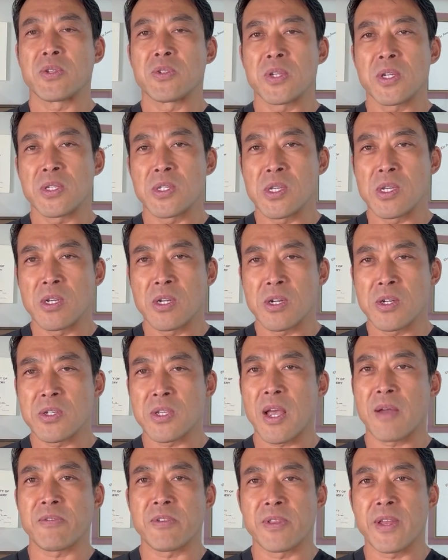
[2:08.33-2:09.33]
60 years
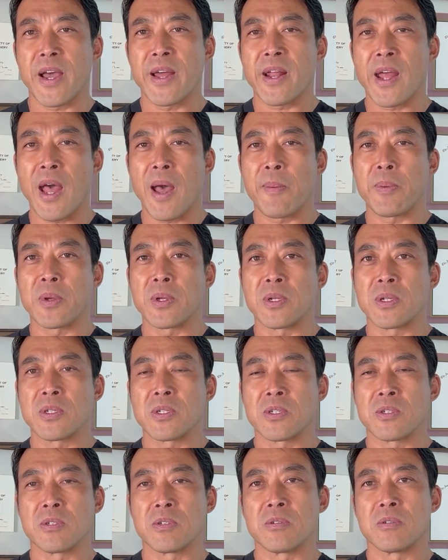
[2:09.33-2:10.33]
after that happened
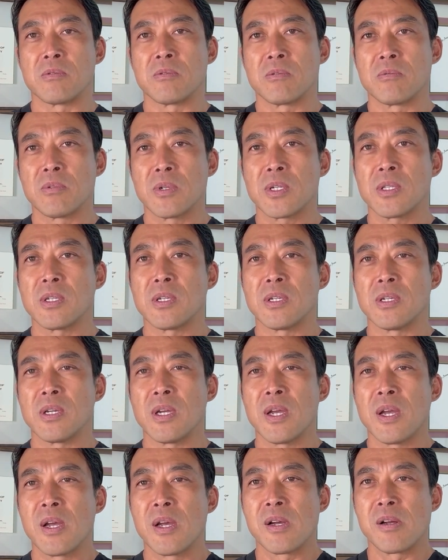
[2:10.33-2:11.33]
to really
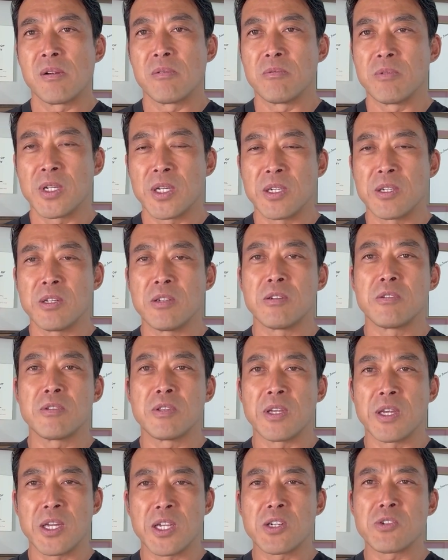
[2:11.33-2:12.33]
renew
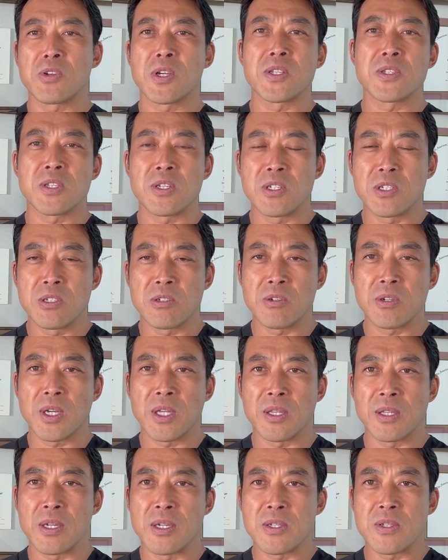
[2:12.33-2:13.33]
the interest in
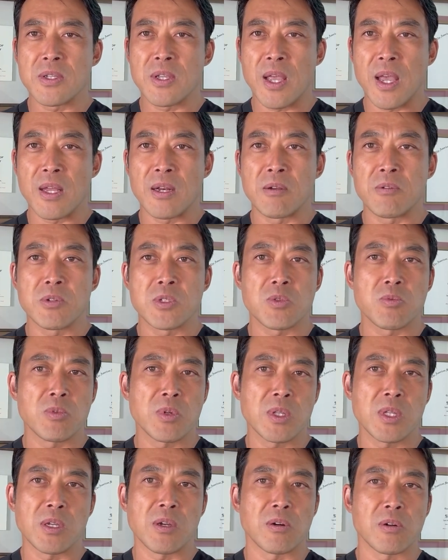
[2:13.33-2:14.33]
doing this. And it was
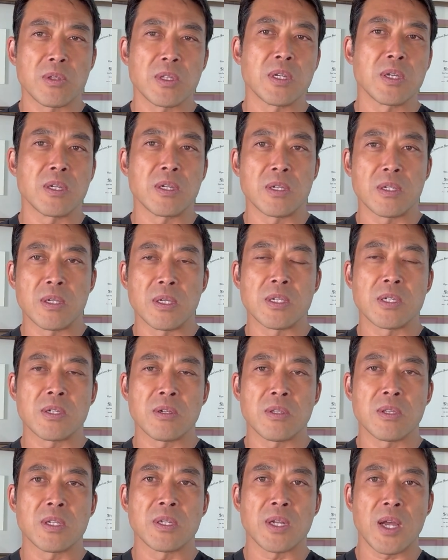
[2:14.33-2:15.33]
really only
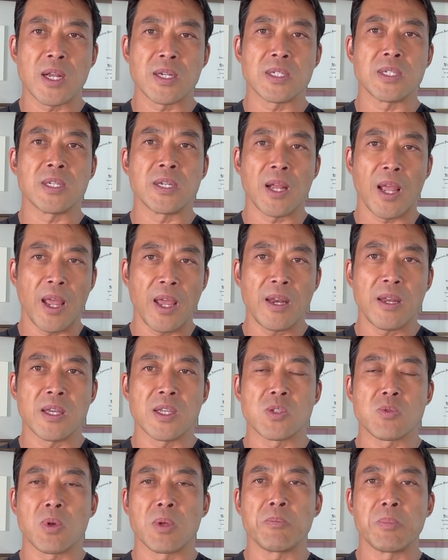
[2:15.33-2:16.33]
until the
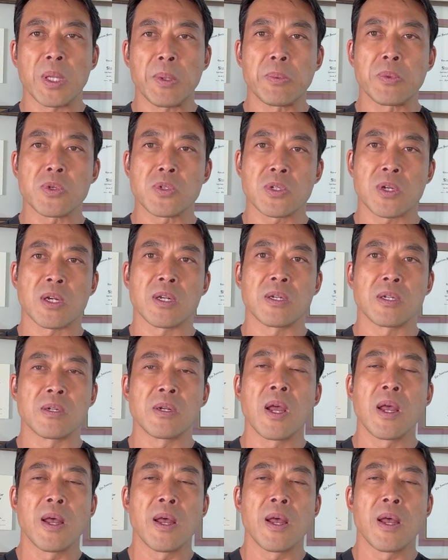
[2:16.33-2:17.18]
1980s when people started